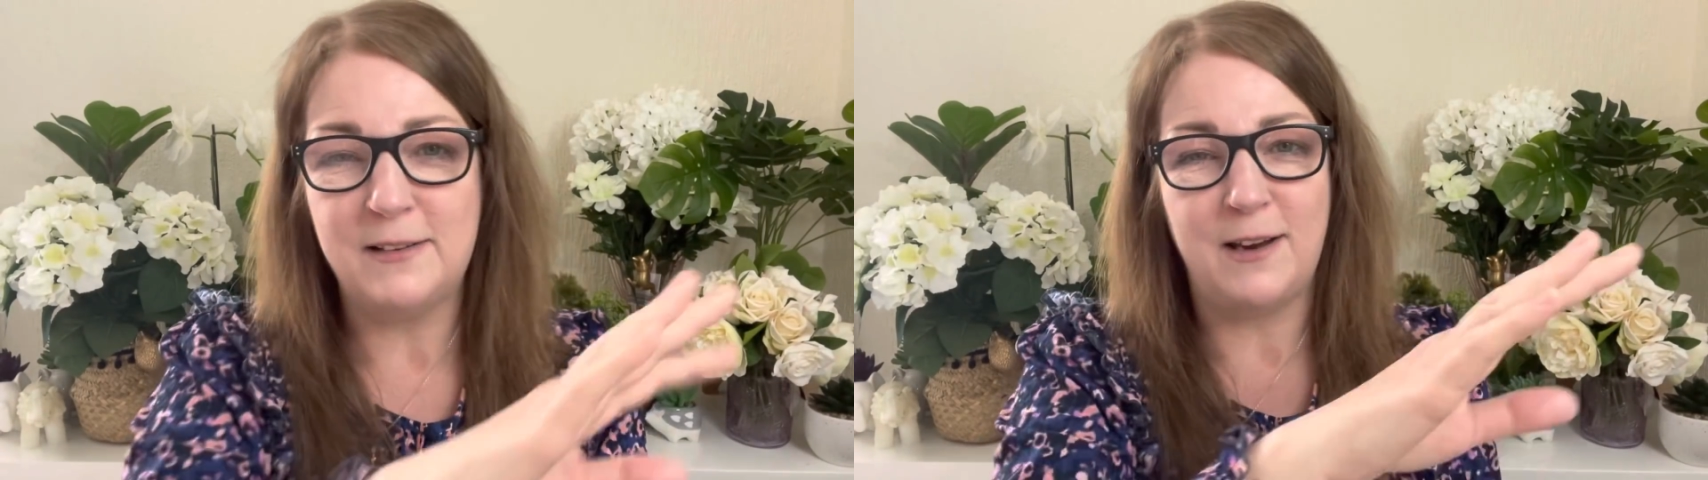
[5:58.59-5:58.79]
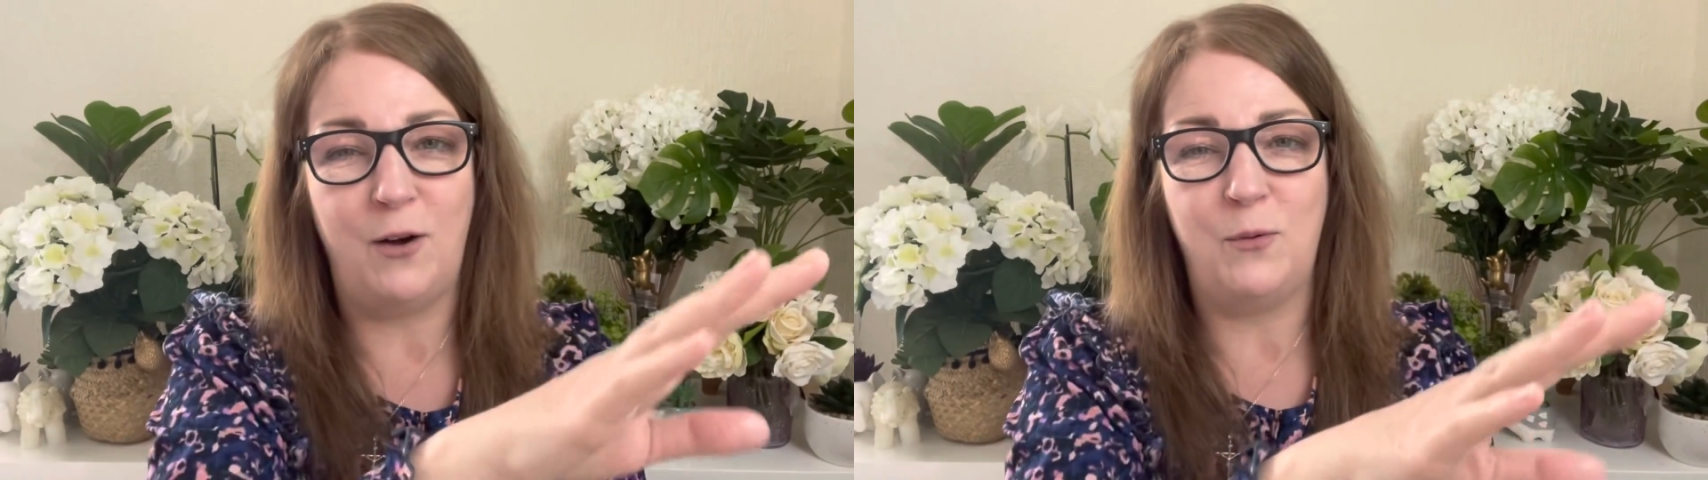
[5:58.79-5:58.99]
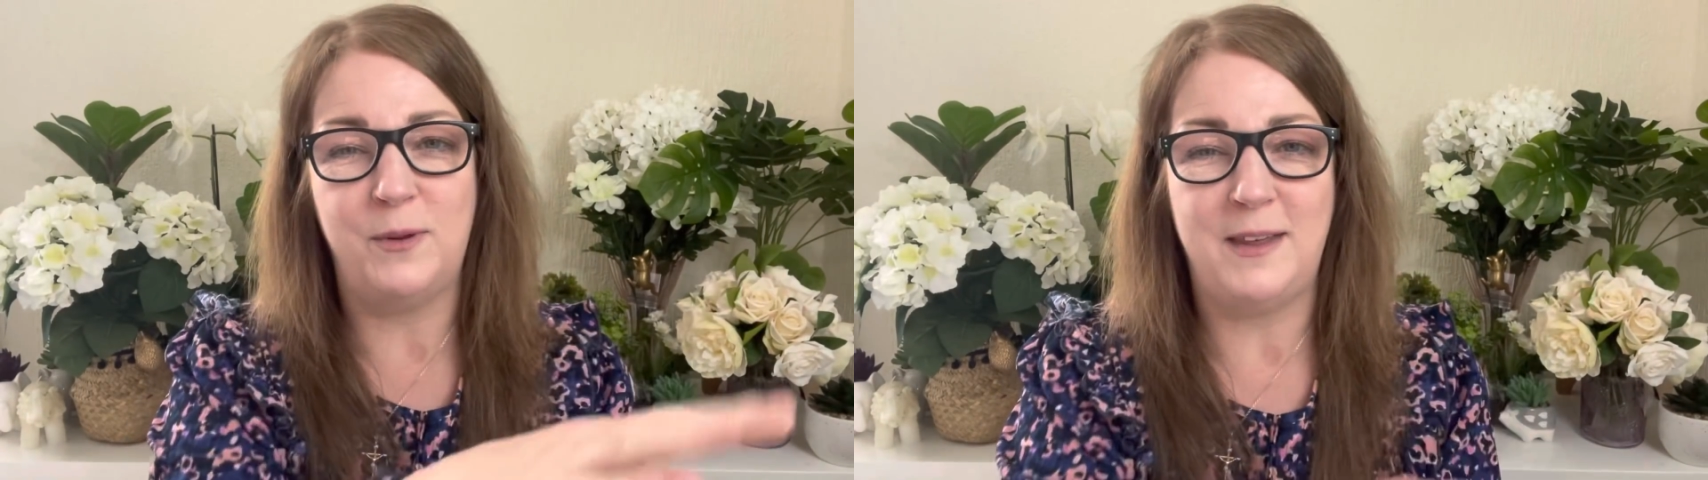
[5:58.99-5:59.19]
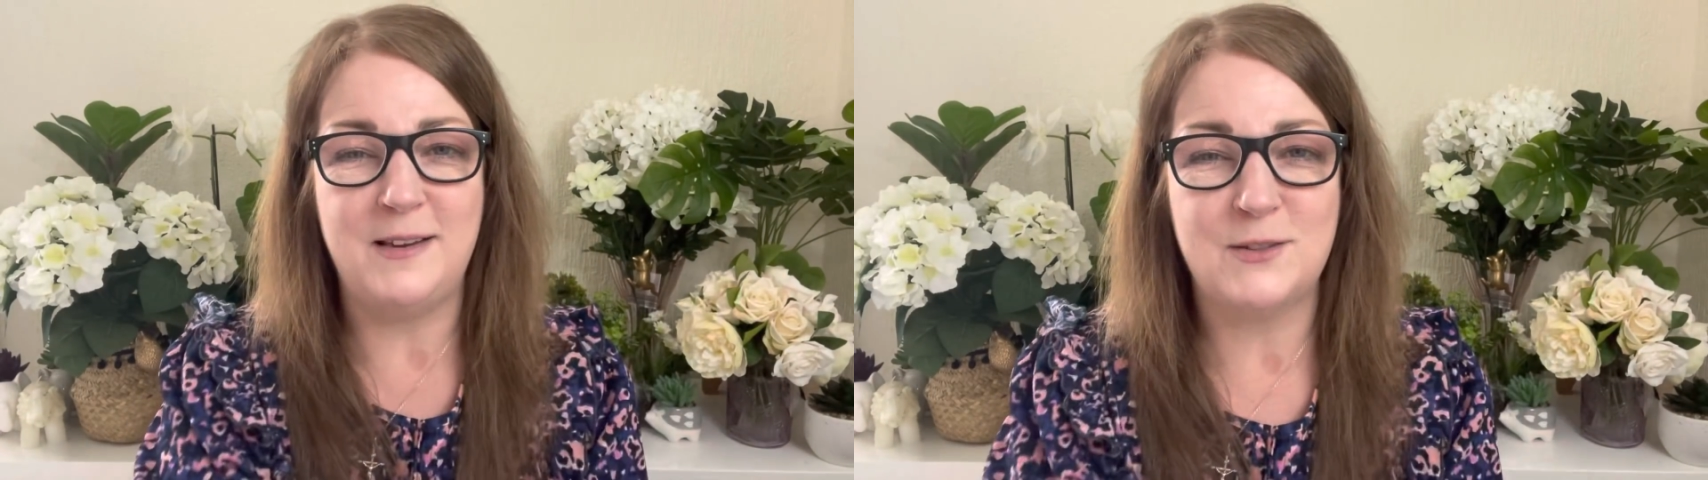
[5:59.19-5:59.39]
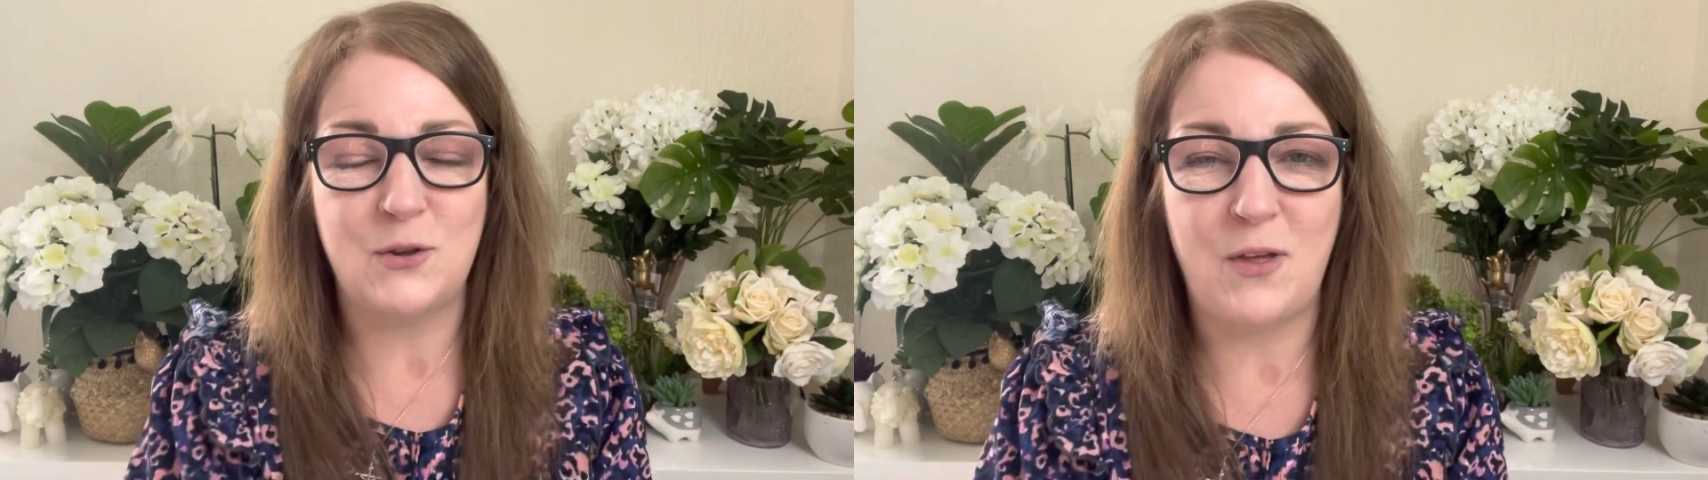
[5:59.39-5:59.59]
it all with
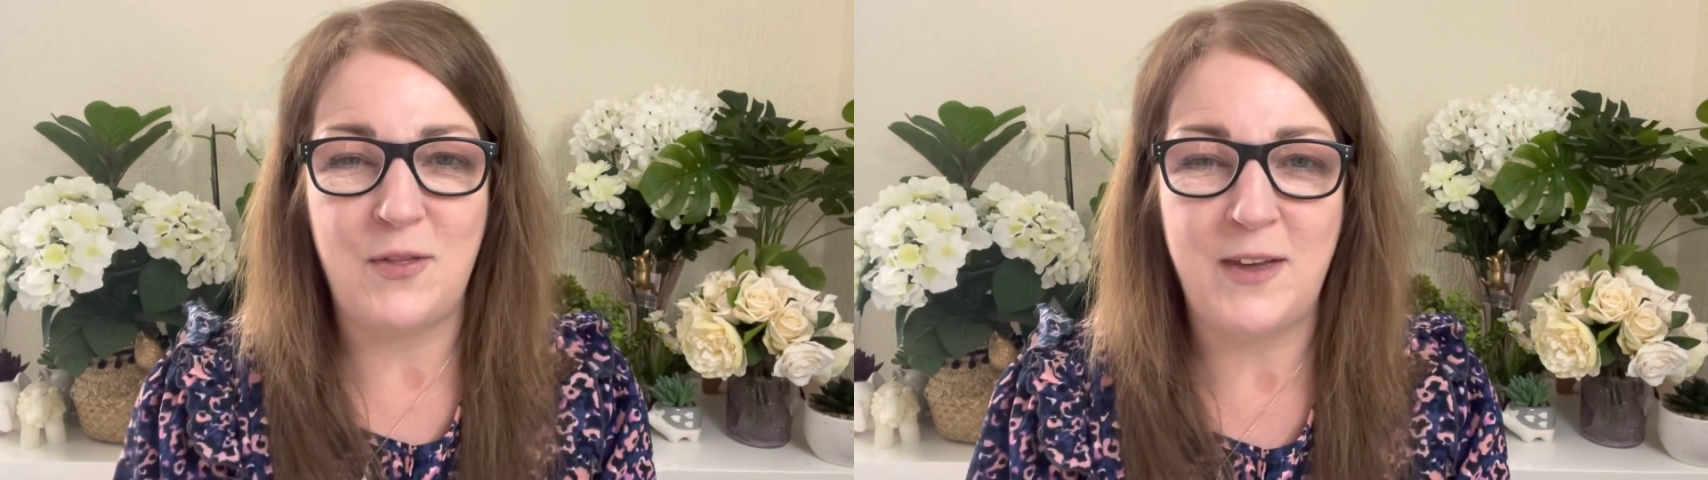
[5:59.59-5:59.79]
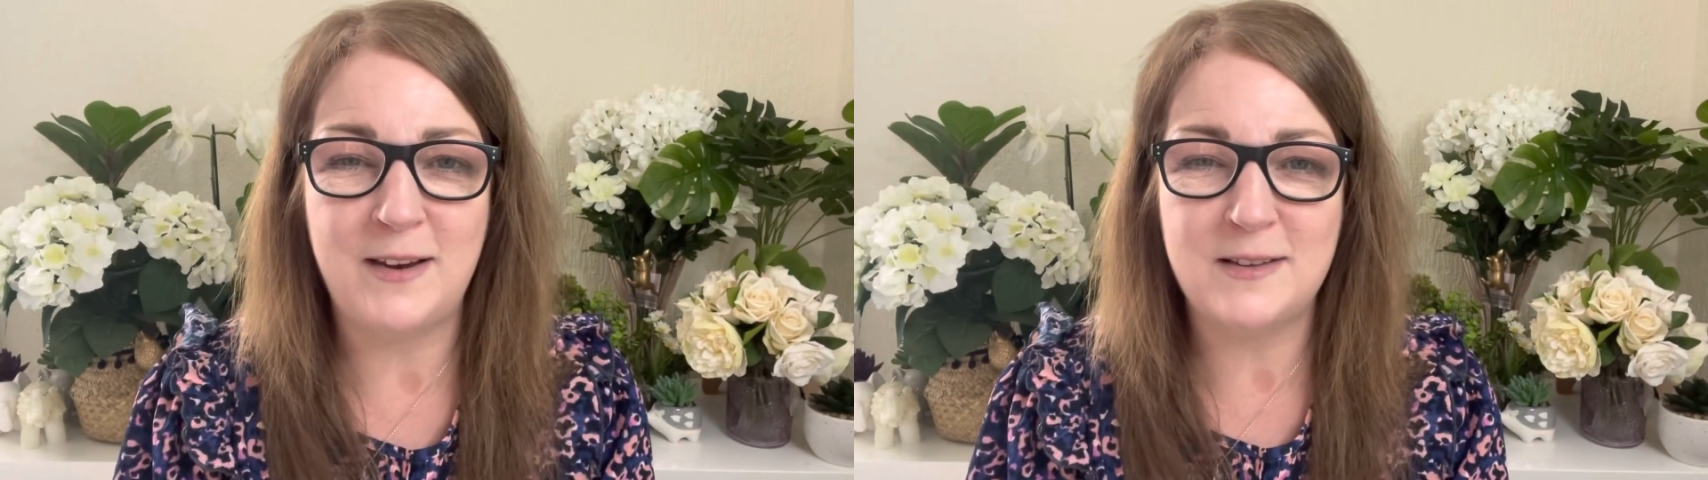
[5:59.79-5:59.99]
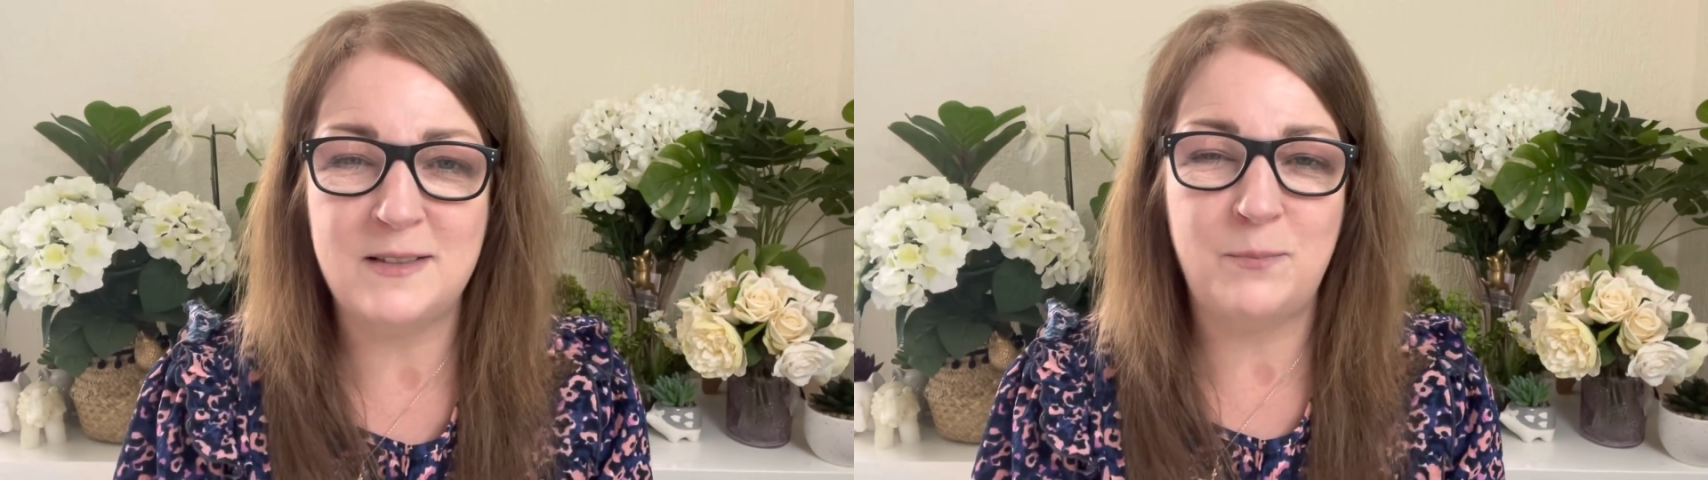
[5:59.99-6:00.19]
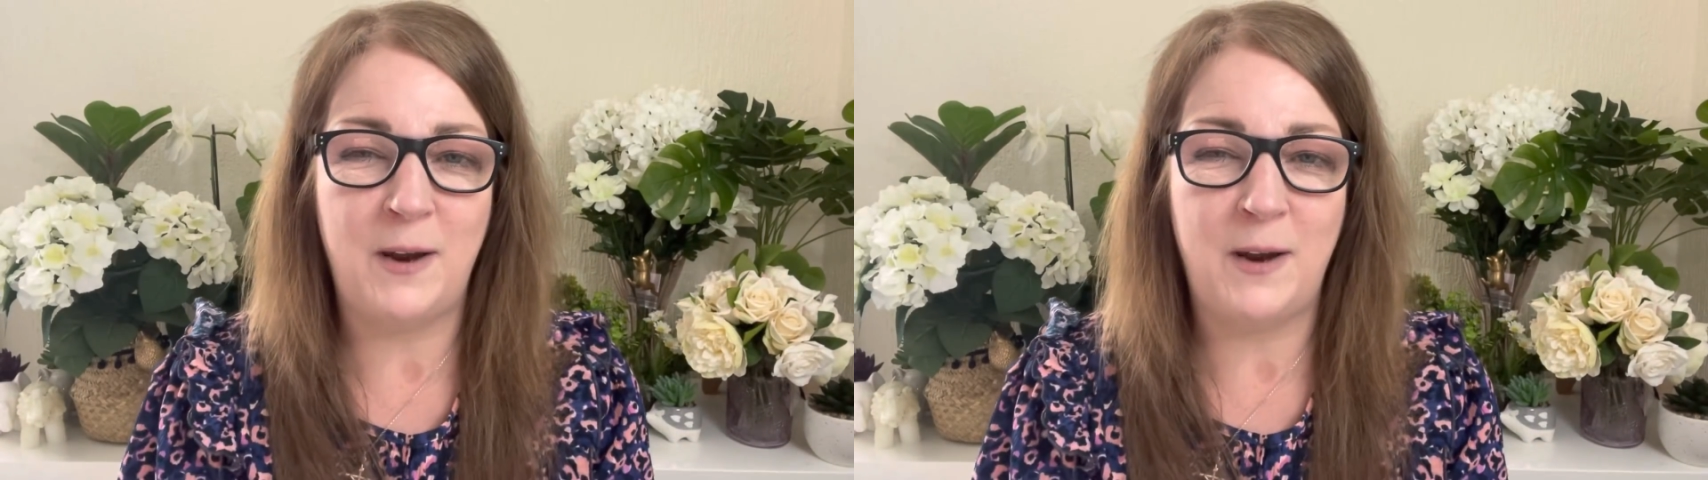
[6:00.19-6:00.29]
these other things. But